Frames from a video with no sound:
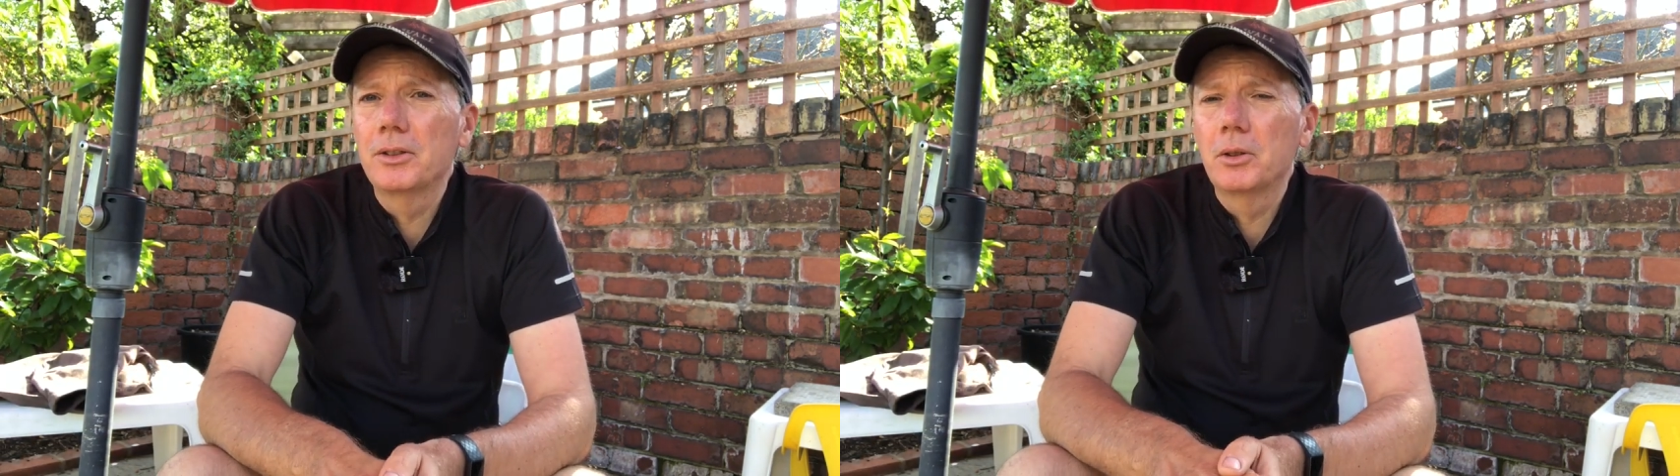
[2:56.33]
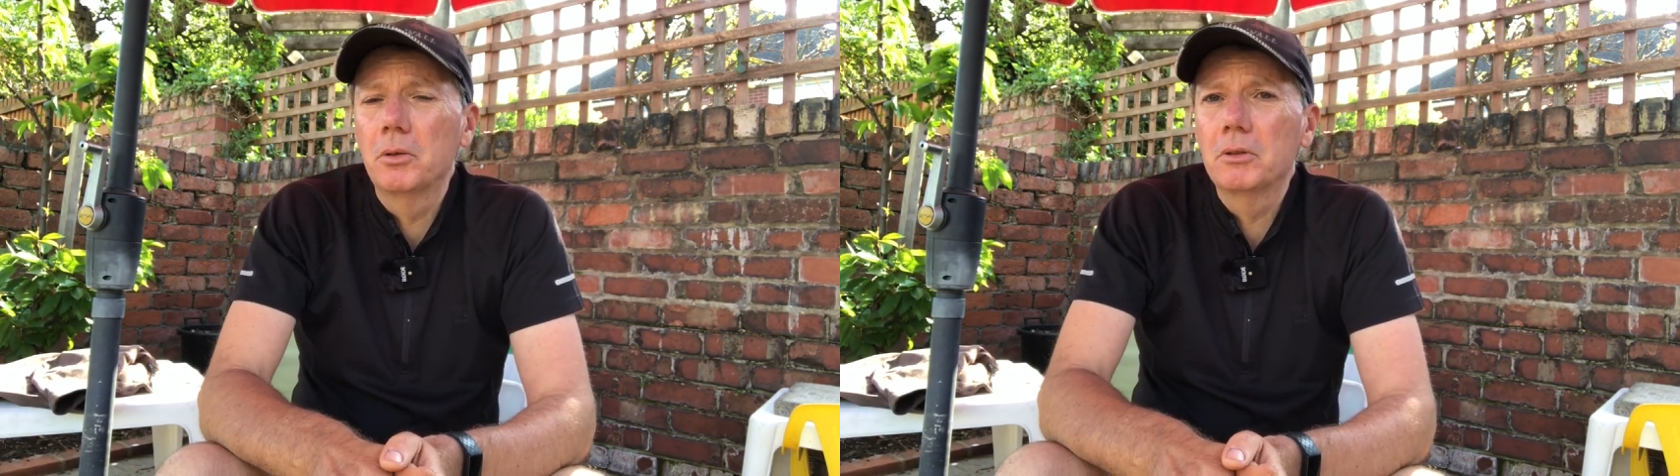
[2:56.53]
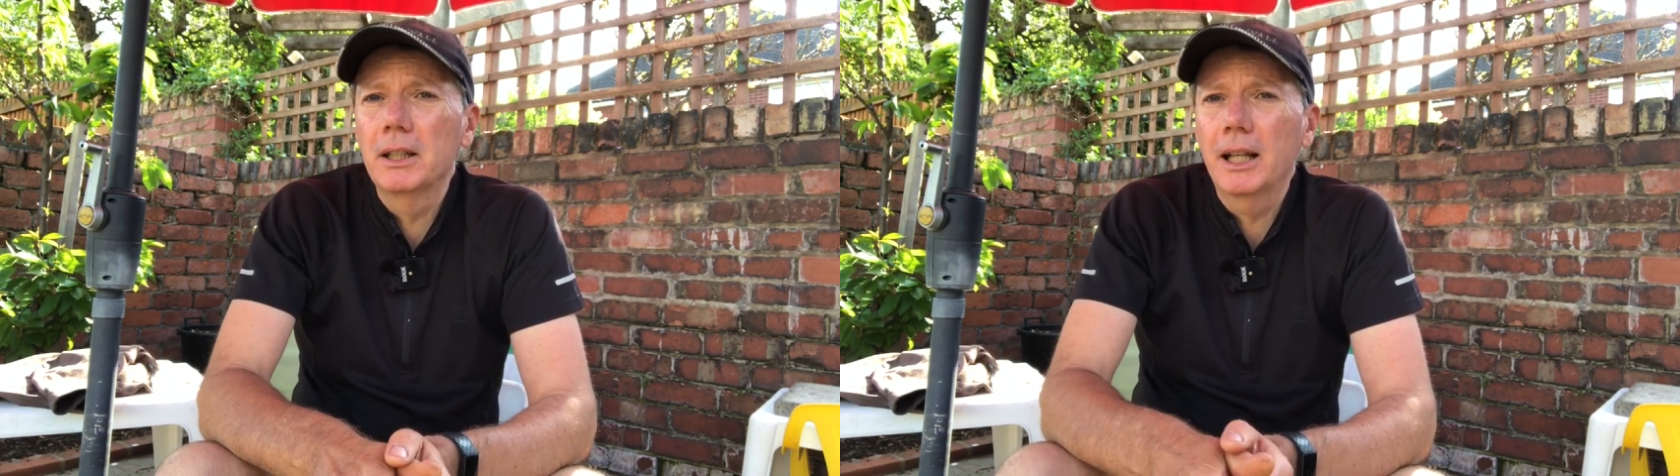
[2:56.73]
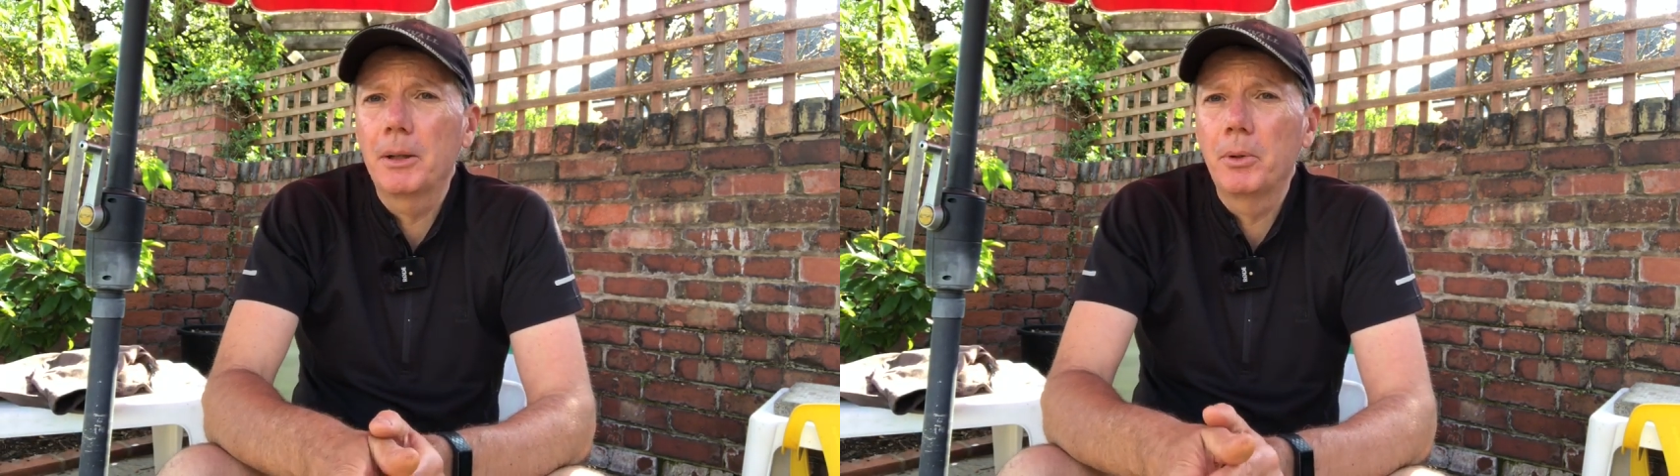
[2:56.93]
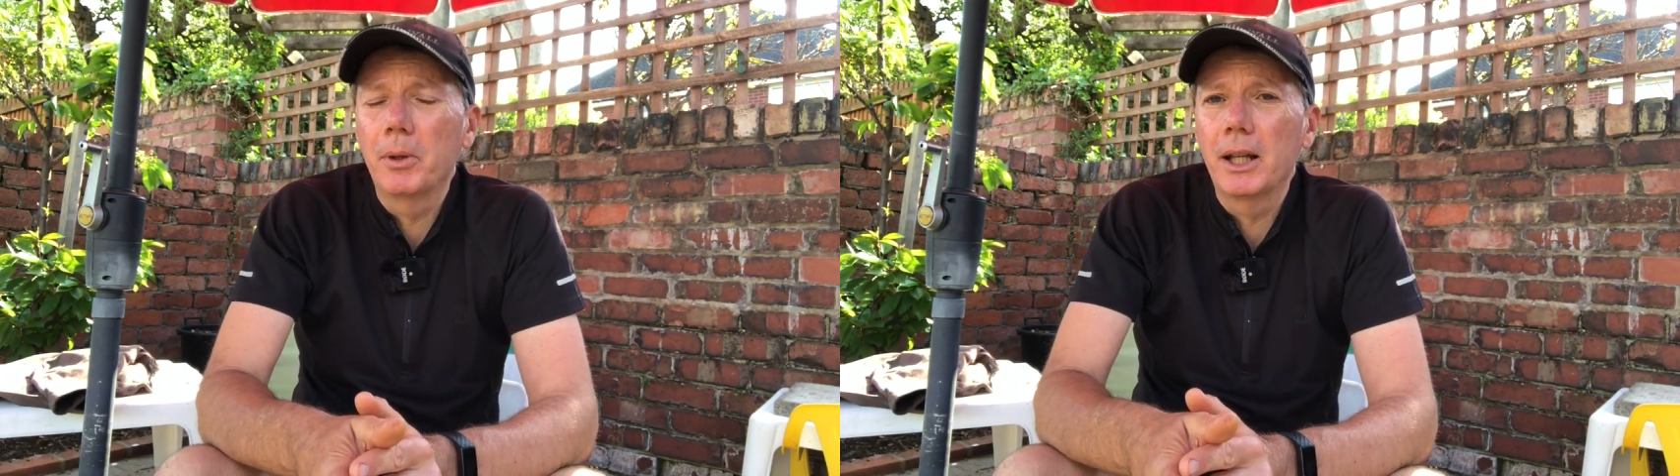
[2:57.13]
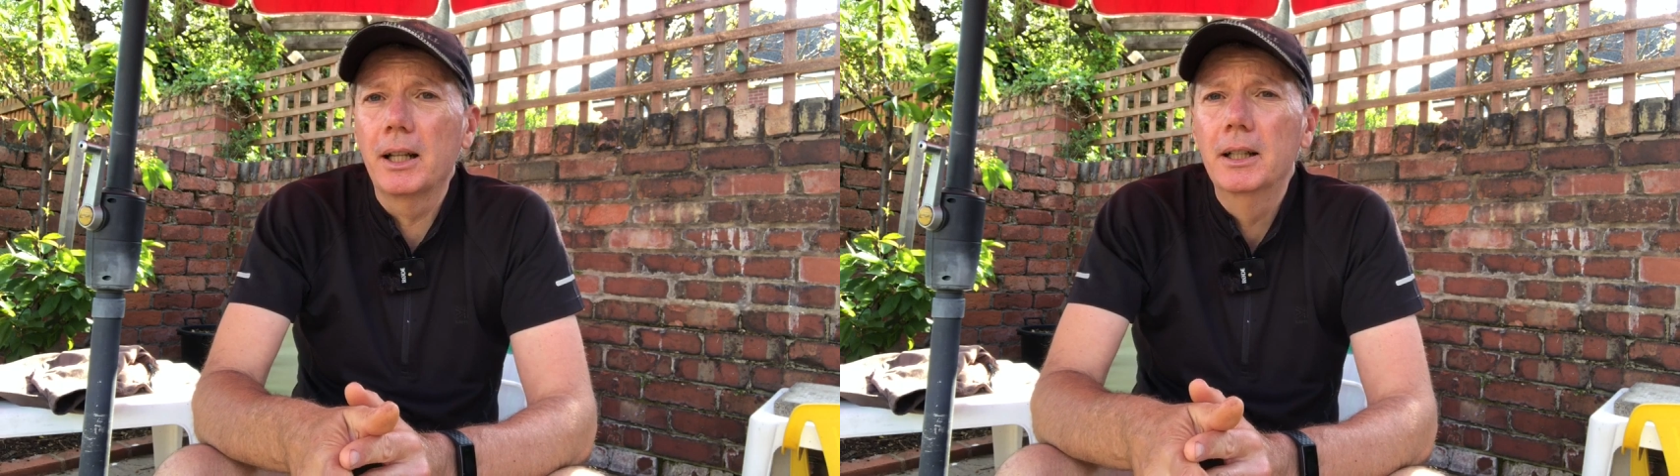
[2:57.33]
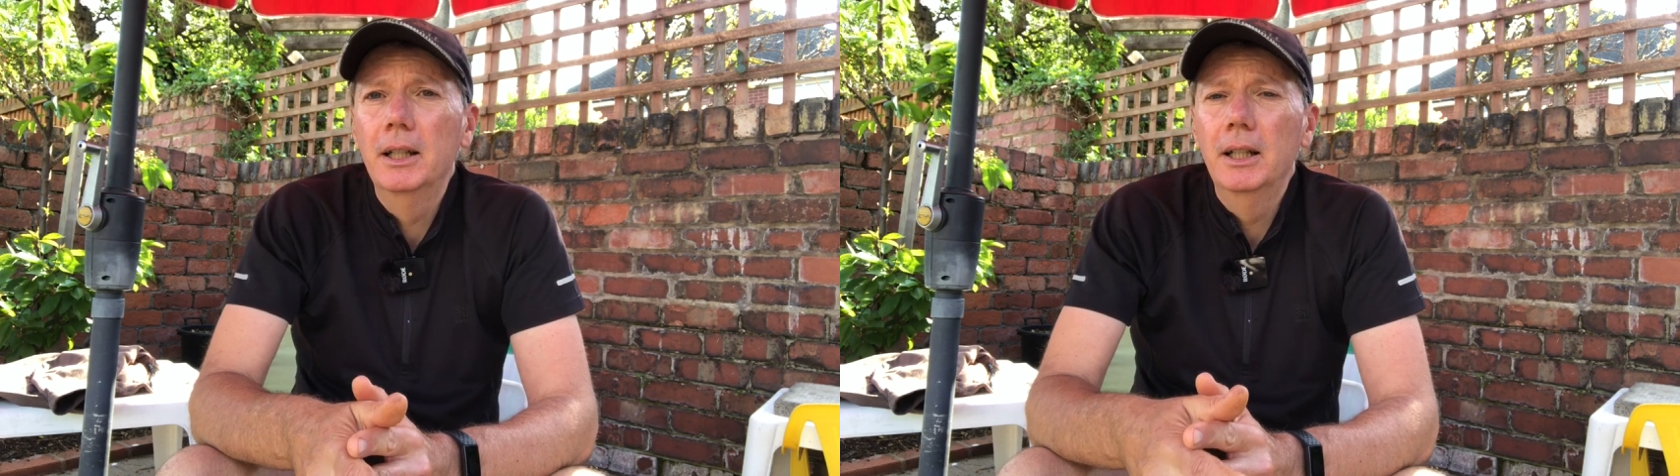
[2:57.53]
So we're really happy with that.